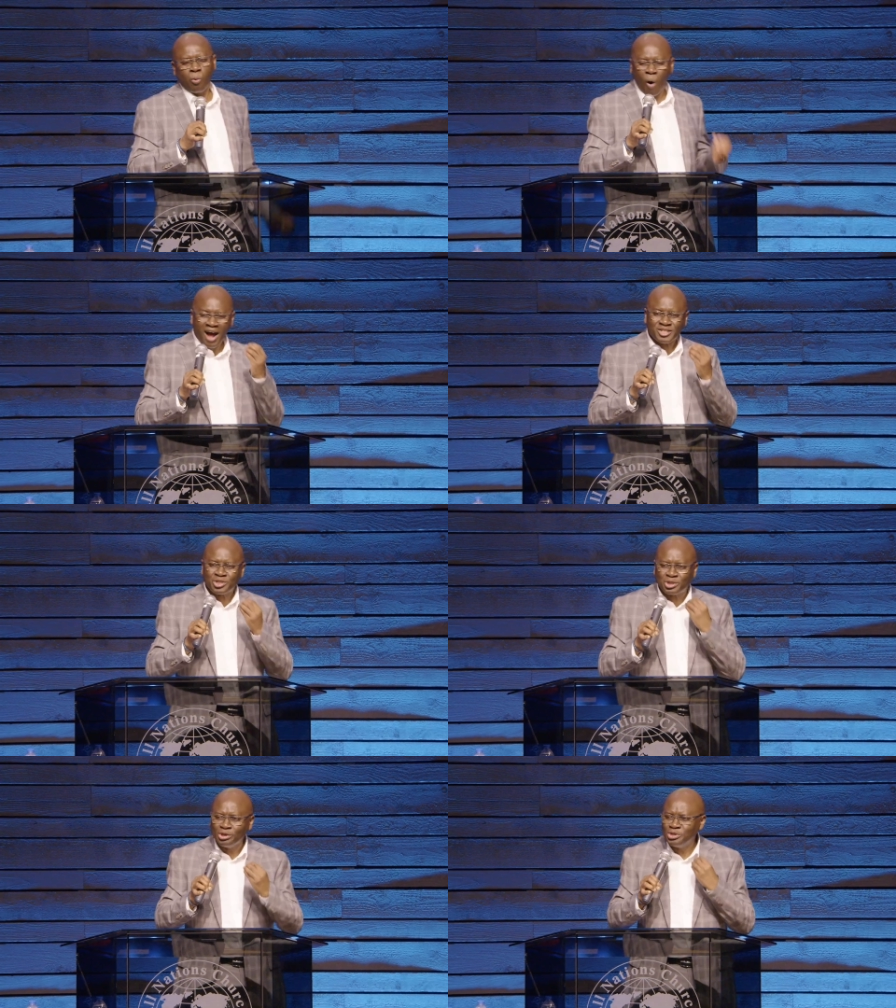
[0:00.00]

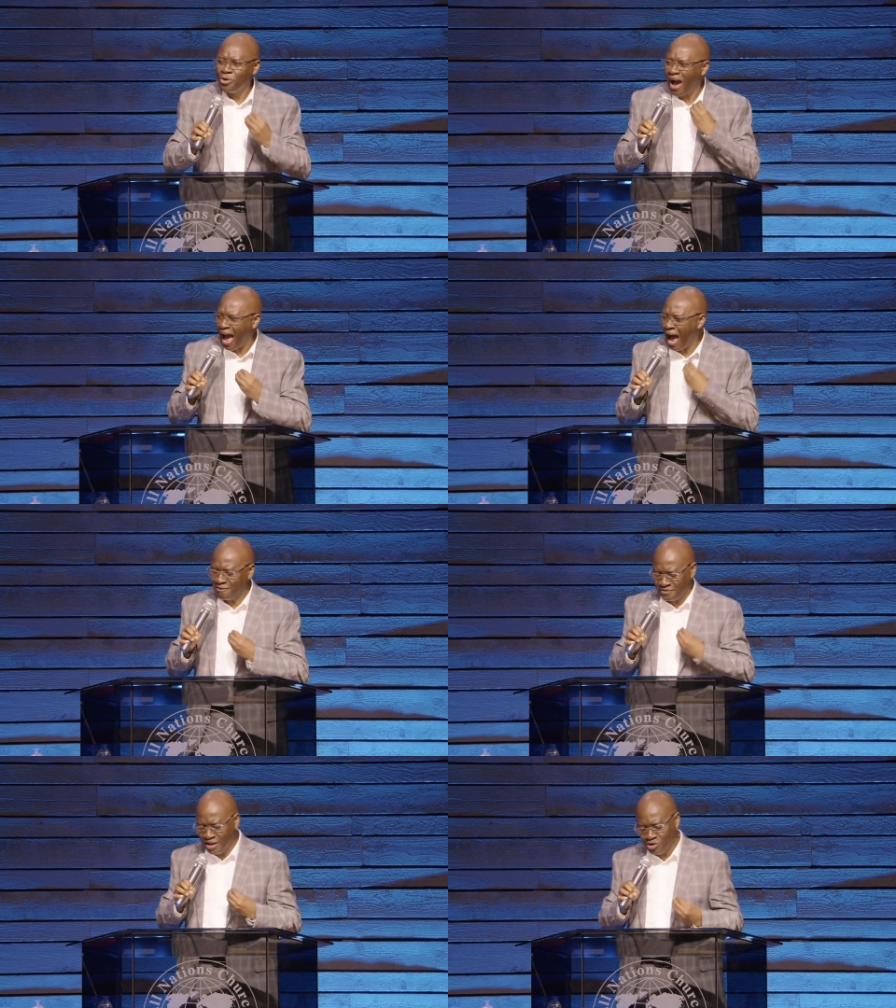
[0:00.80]
What do you
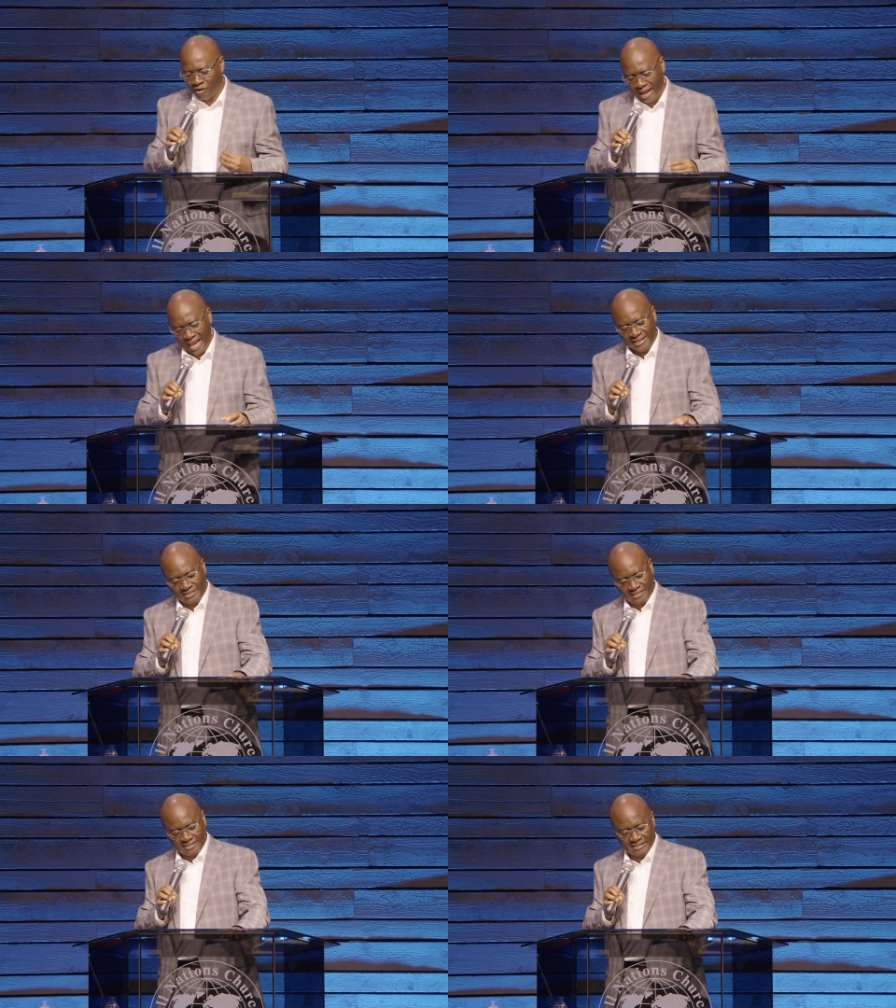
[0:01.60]
have in your hand?
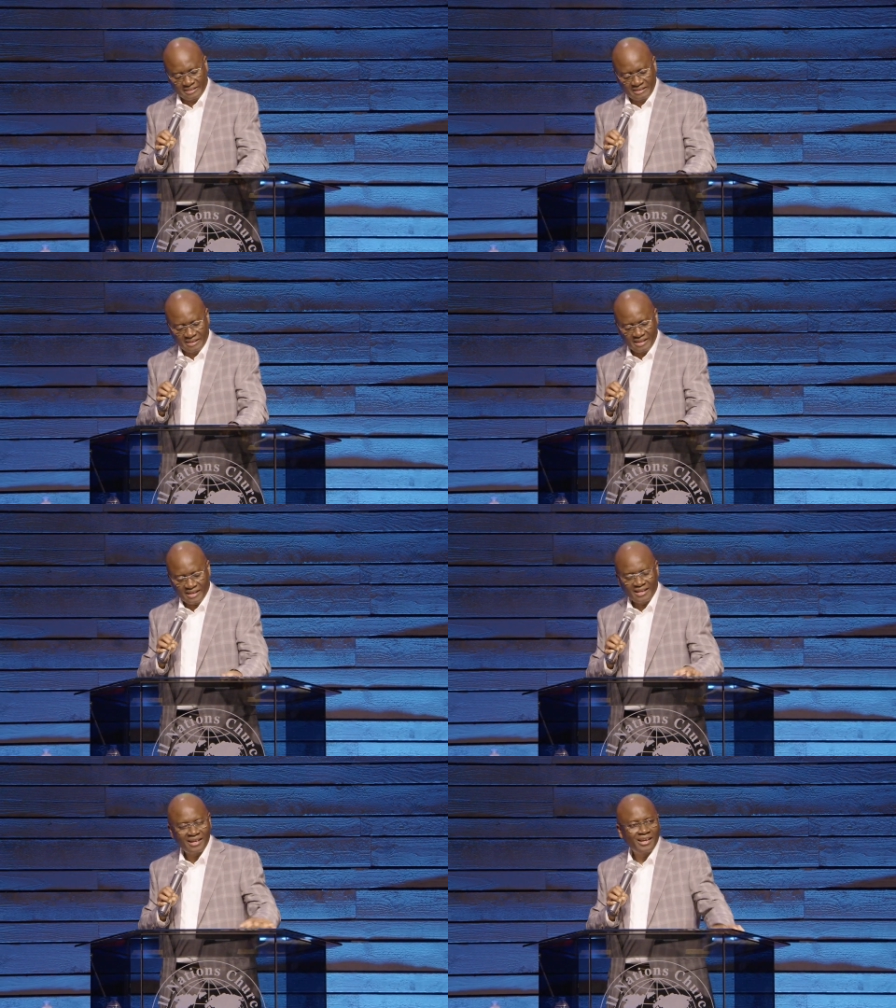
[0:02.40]

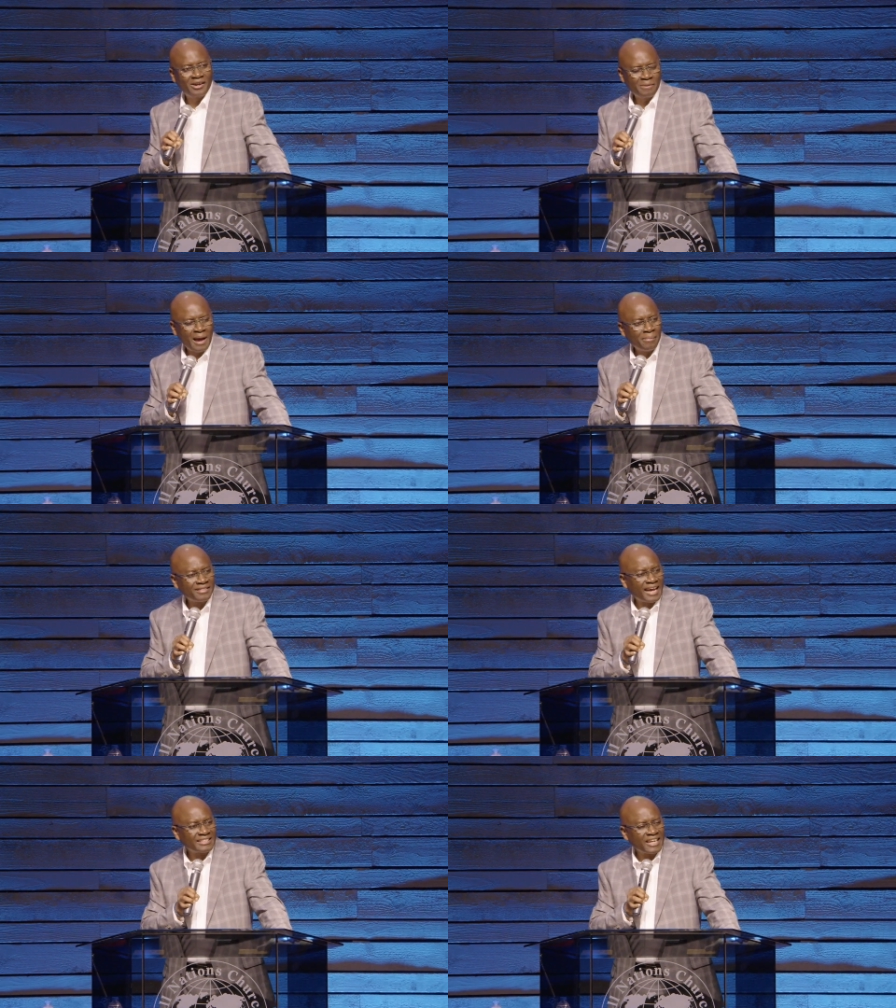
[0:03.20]

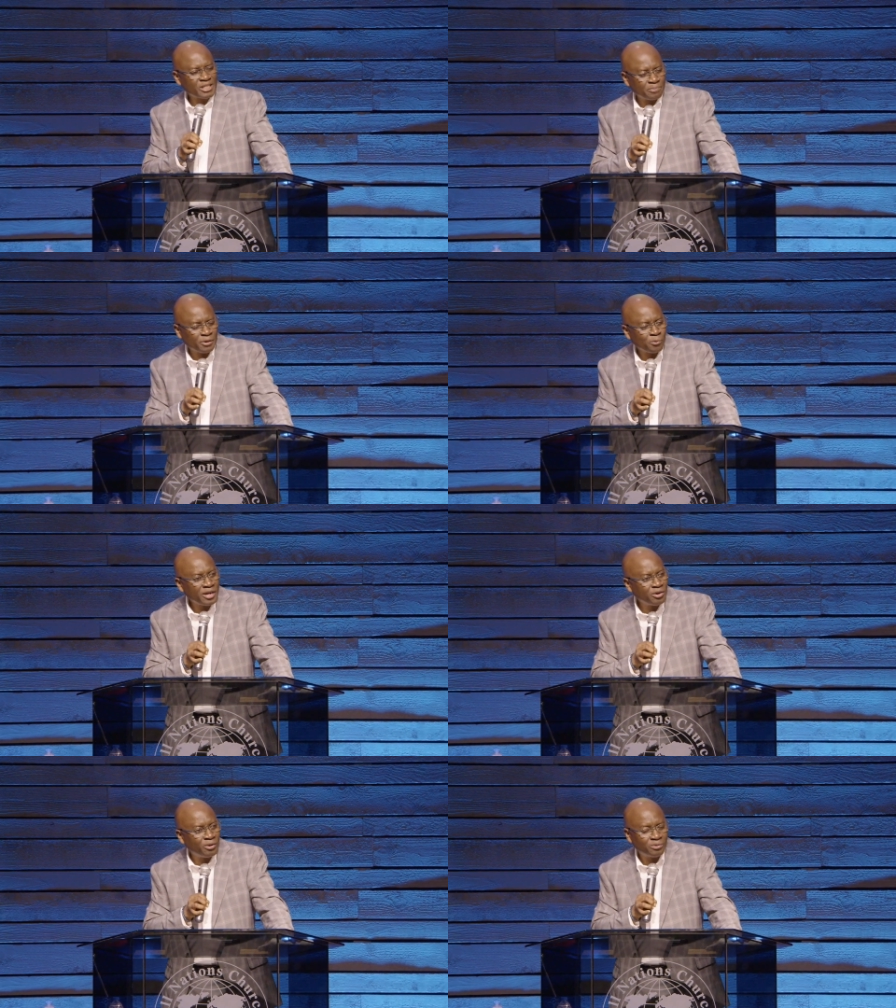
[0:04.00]
Remember that desperate
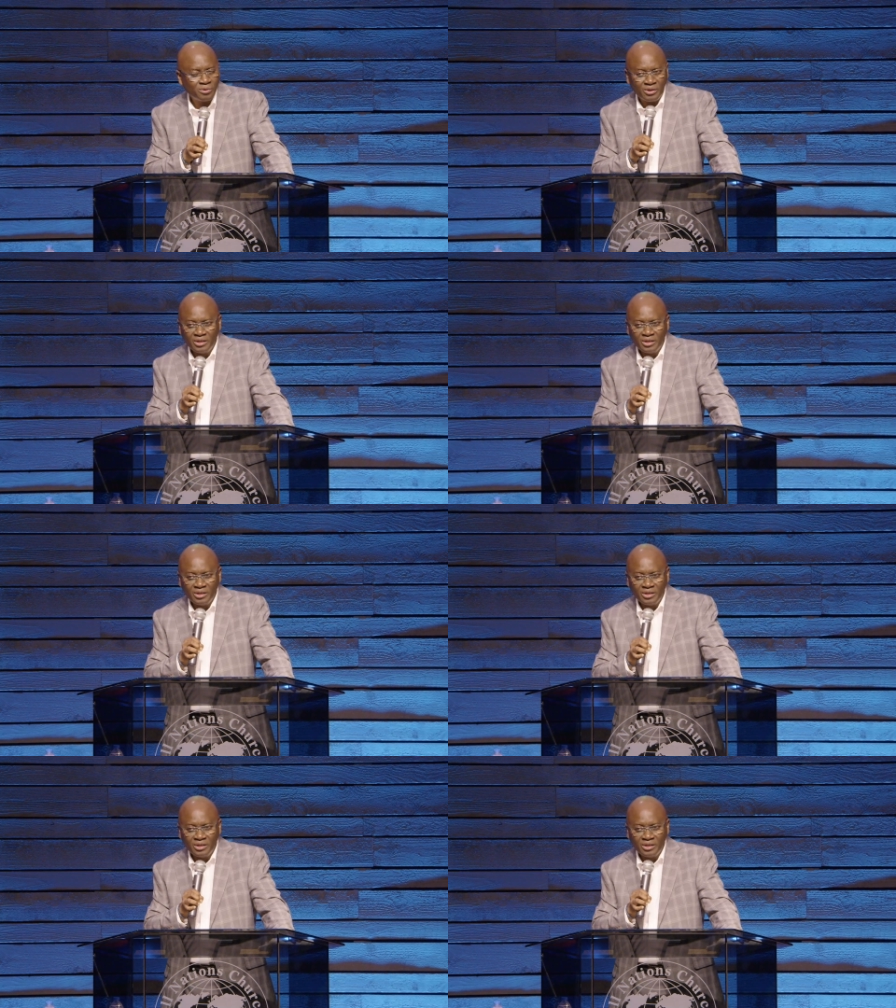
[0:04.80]
widow